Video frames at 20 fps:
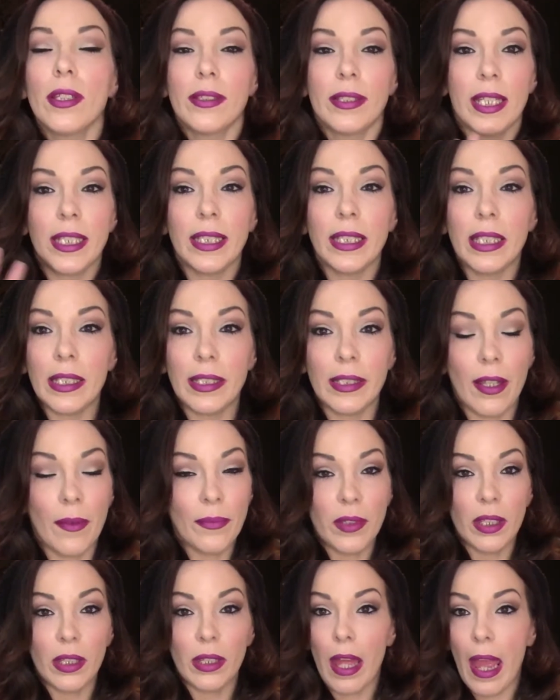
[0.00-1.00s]
This is
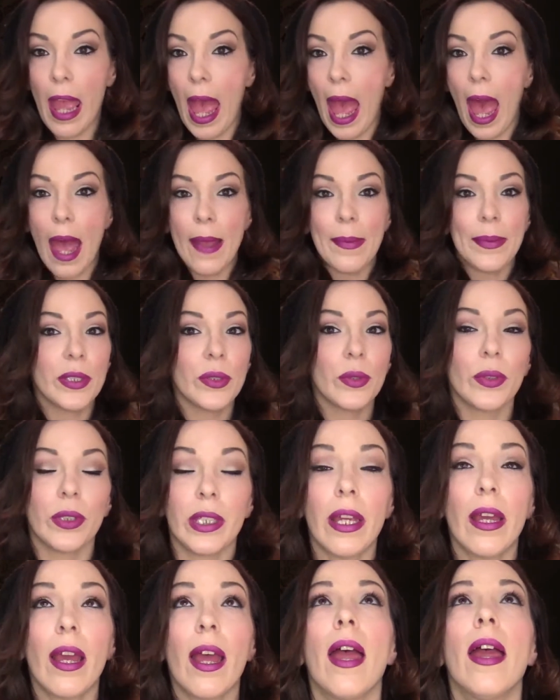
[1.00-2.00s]
something that I absolutely
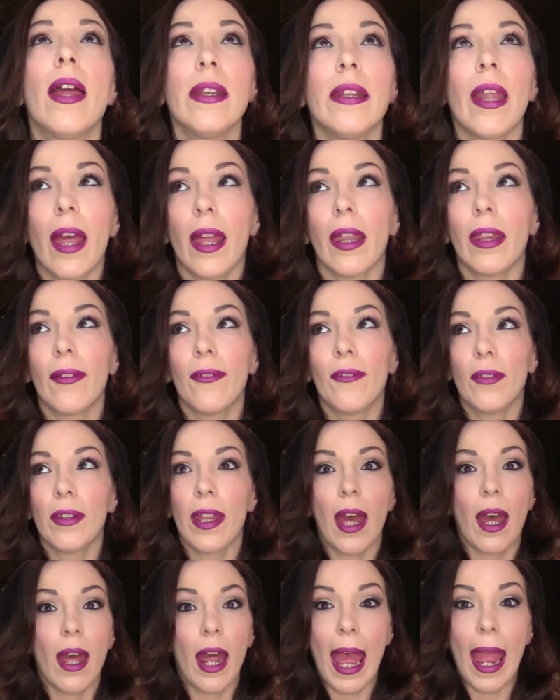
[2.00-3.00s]
cannot live
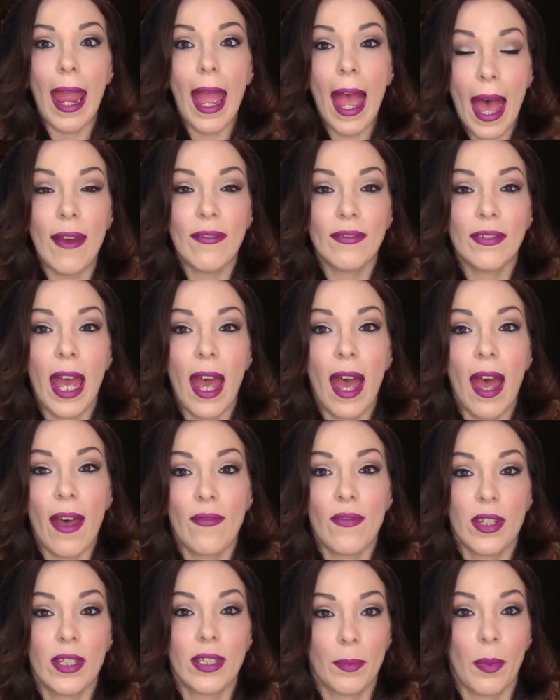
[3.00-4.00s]
without. I have to
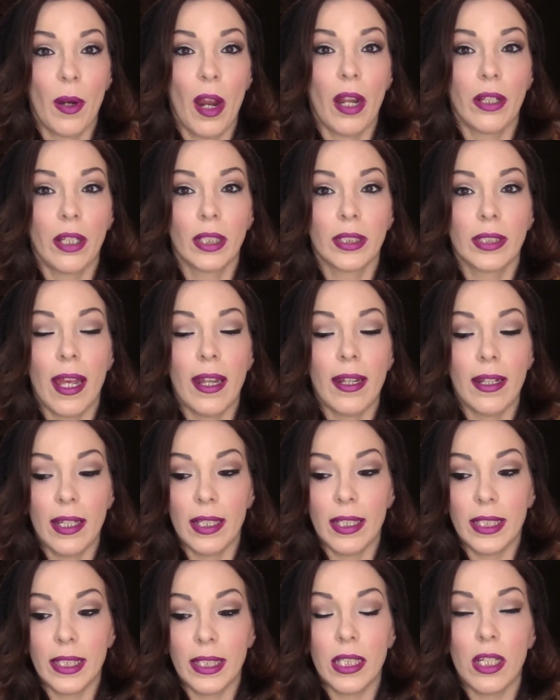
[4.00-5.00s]
have this product, and
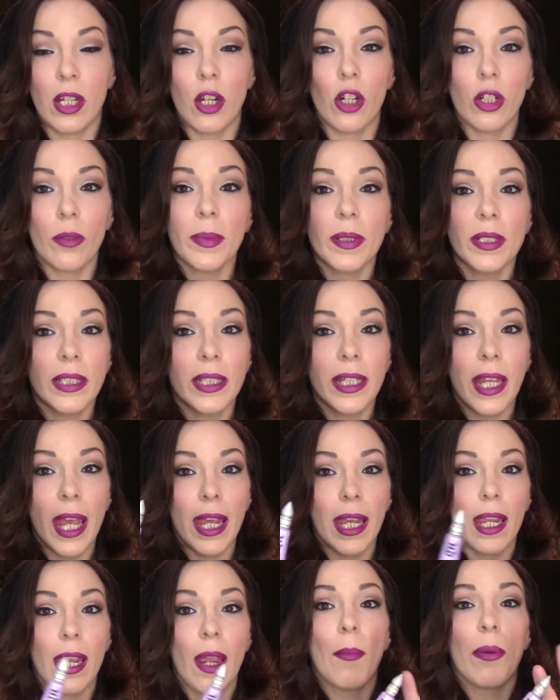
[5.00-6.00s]
it is the Urban
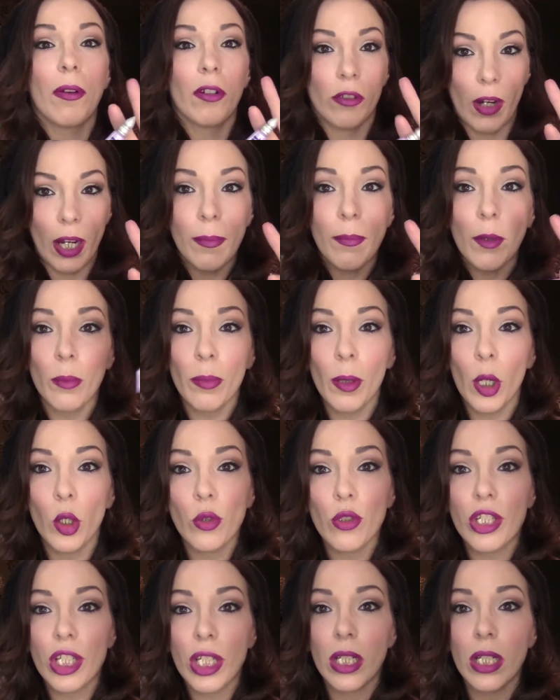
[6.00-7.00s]
Decay Primer
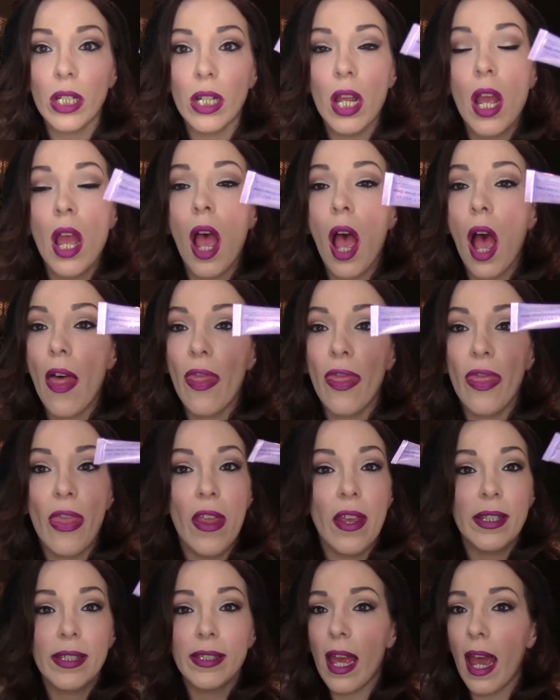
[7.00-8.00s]
Potion.
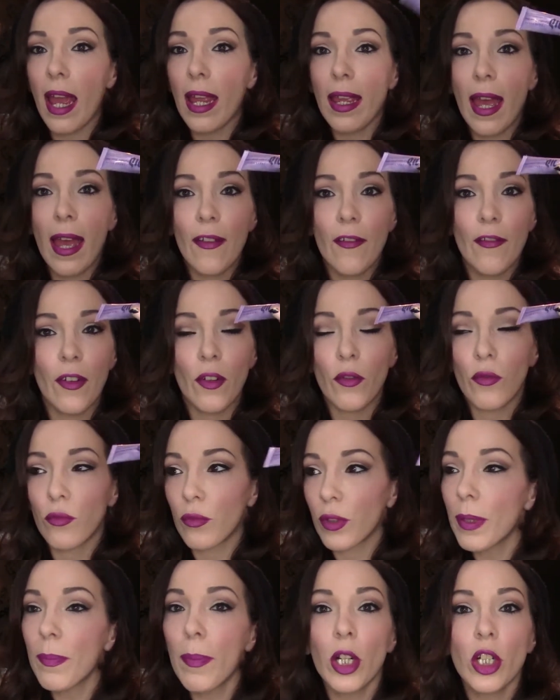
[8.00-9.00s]
This I have
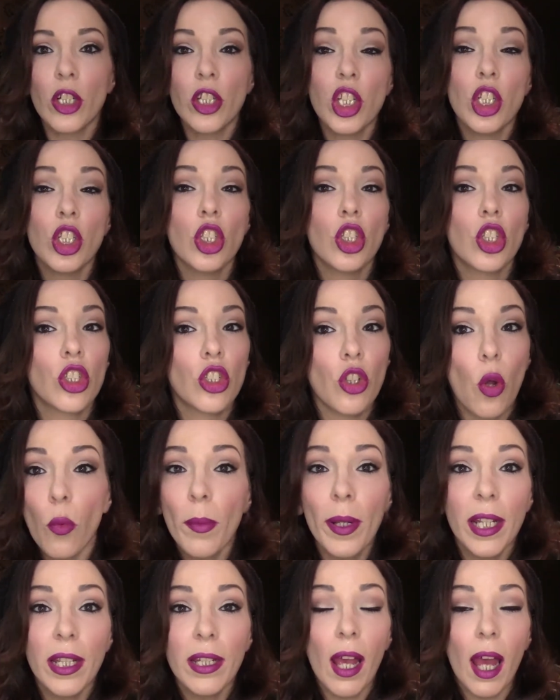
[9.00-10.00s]
repurchased so
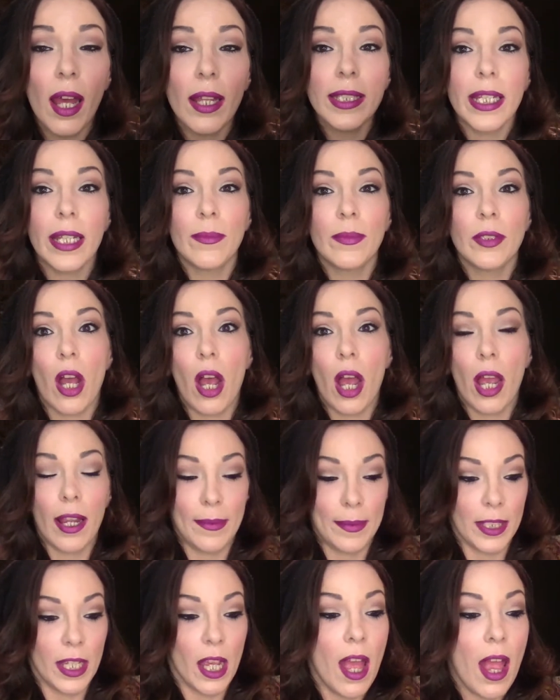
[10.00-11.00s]
many goddamn
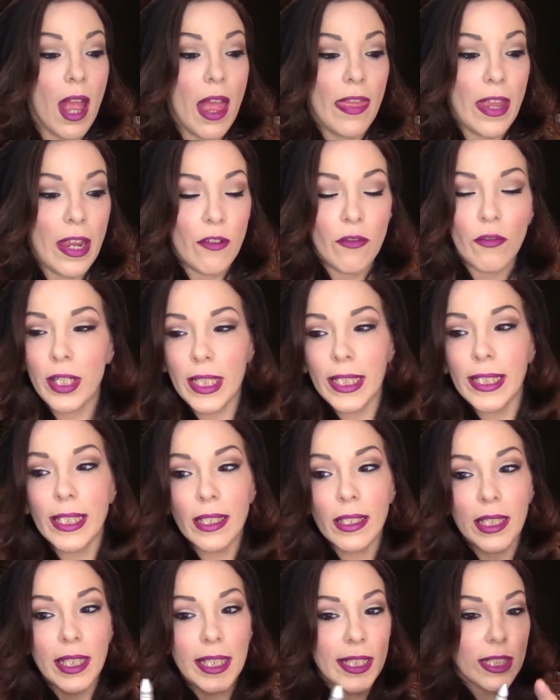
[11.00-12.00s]
times. They
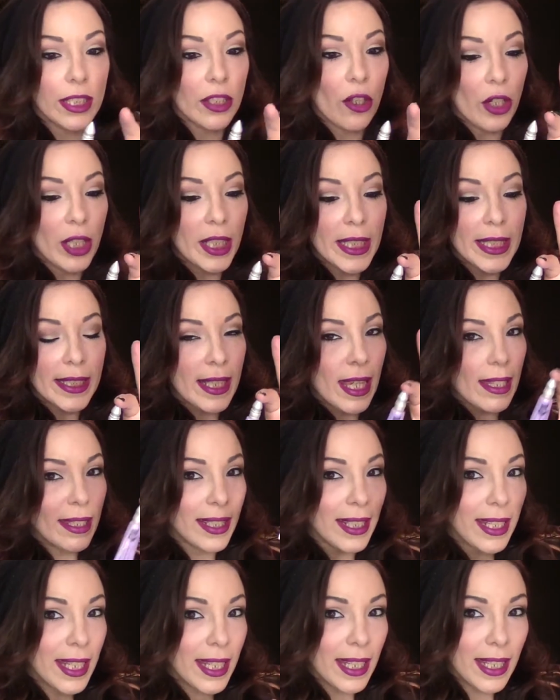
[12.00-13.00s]
recently started
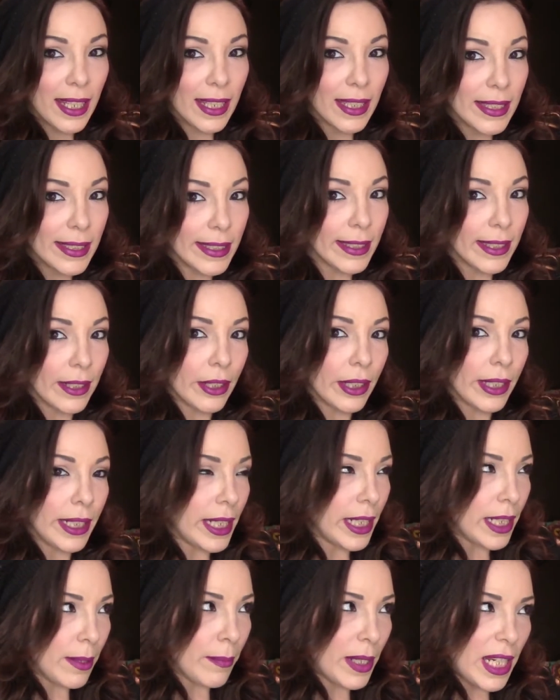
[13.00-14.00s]
selling it in this little
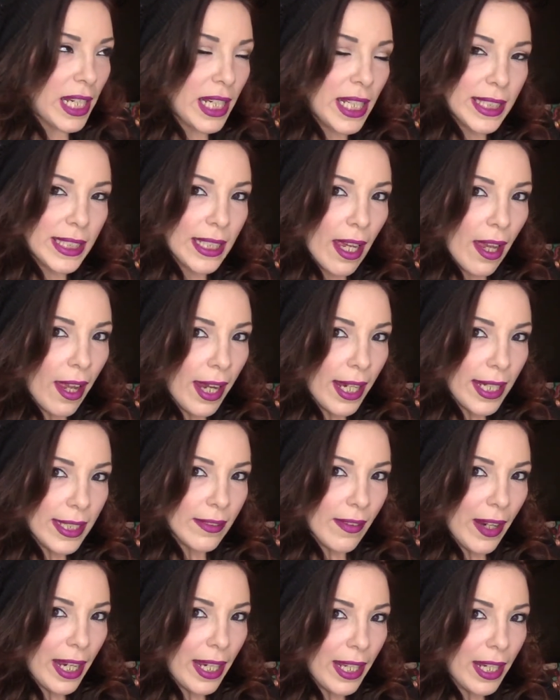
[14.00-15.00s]
eeny beeny size
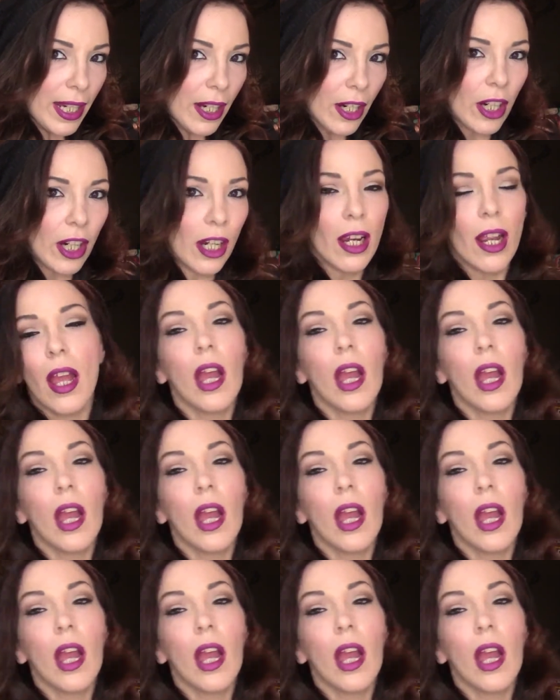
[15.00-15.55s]
right here,